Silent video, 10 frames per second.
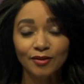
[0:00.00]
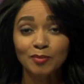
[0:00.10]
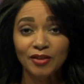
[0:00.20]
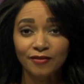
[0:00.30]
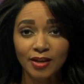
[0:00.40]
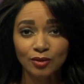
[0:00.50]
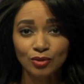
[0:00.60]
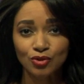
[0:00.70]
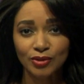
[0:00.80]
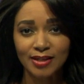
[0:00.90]
from the
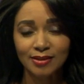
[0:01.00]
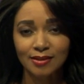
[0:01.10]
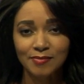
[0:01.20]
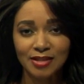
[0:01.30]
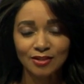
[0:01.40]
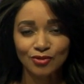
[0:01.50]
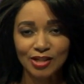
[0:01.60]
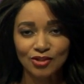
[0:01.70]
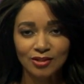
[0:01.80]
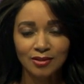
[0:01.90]
Federal Transit
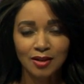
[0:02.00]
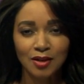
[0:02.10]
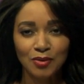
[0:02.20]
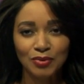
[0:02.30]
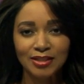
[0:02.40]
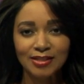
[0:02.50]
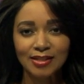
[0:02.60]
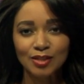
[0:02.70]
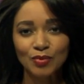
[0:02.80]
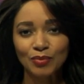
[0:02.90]
Administration will
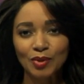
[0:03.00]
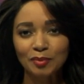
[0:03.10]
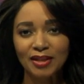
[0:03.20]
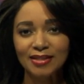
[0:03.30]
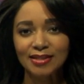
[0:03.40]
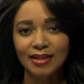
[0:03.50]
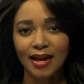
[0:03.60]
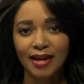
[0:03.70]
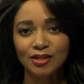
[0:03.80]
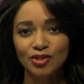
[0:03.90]
assist with
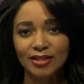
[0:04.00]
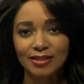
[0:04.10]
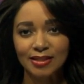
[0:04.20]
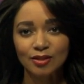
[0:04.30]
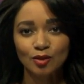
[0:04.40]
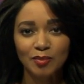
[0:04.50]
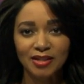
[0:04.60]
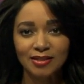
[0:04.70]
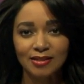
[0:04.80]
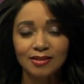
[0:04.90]
replacing aging diesel
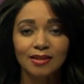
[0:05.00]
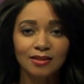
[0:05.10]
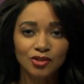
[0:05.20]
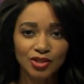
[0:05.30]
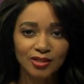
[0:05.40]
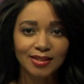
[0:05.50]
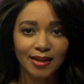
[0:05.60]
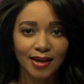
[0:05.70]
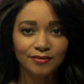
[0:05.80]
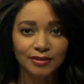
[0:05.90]
buses in the
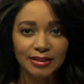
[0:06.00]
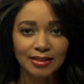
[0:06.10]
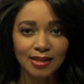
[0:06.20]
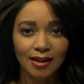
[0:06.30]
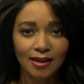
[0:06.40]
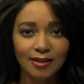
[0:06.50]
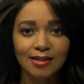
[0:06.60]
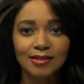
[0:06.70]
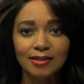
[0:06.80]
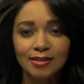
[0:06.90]
GTA fleet
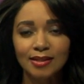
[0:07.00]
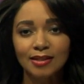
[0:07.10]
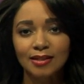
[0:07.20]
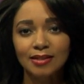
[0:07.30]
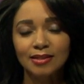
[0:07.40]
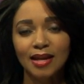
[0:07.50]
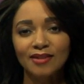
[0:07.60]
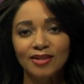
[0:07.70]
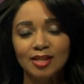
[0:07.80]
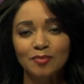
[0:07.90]
that has exceeded its
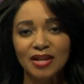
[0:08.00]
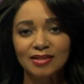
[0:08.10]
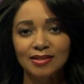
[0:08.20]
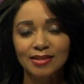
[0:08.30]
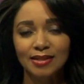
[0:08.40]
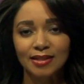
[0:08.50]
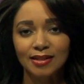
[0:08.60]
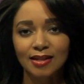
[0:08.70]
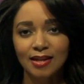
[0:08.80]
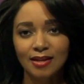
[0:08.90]
life expectancy.